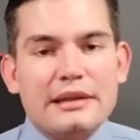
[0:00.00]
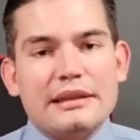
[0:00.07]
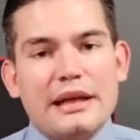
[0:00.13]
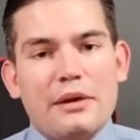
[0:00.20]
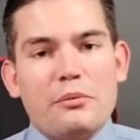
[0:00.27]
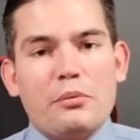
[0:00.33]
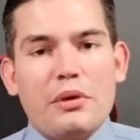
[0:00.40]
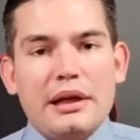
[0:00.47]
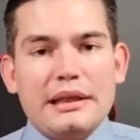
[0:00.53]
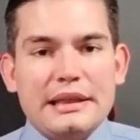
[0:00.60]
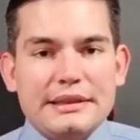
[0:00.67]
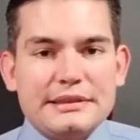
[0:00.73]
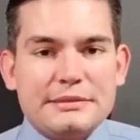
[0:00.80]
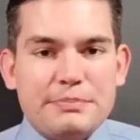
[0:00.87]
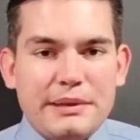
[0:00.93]
Now,
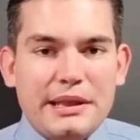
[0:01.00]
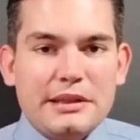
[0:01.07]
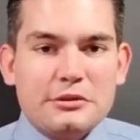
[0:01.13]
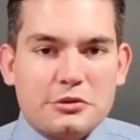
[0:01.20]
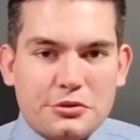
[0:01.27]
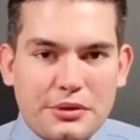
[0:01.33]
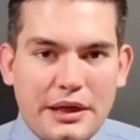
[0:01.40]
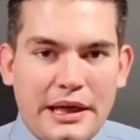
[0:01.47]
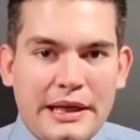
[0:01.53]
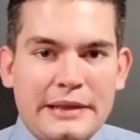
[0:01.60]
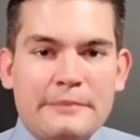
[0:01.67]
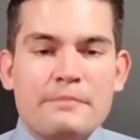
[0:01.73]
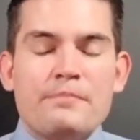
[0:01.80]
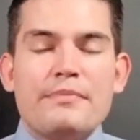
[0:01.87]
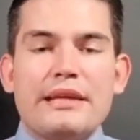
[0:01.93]
what is being
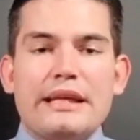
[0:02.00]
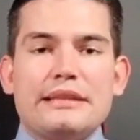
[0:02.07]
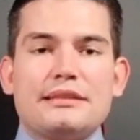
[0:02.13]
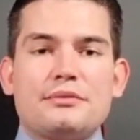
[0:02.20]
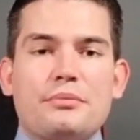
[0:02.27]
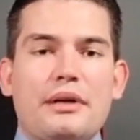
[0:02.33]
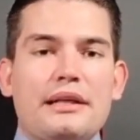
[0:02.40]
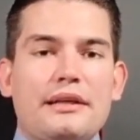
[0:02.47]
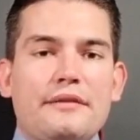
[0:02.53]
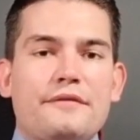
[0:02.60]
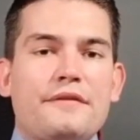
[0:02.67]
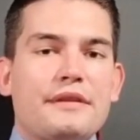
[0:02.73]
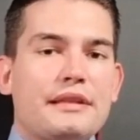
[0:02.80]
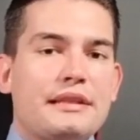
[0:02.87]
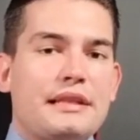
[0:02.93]
tried is one
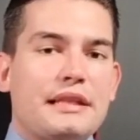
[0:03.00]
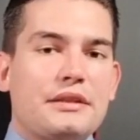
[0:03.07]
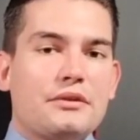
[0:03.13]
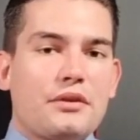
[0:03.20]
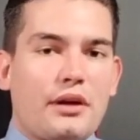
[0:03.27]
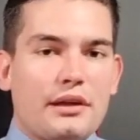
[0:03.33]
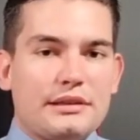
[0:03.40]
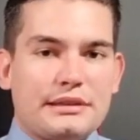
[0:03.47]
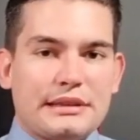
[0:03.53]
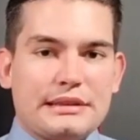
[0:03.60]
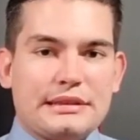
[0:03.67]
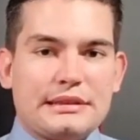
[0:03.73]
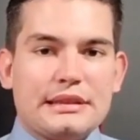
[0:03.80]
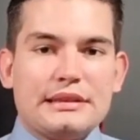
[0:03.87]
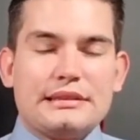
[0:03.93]
of the
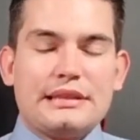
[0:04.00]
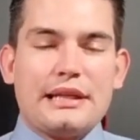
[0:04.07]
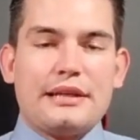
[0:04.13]
largest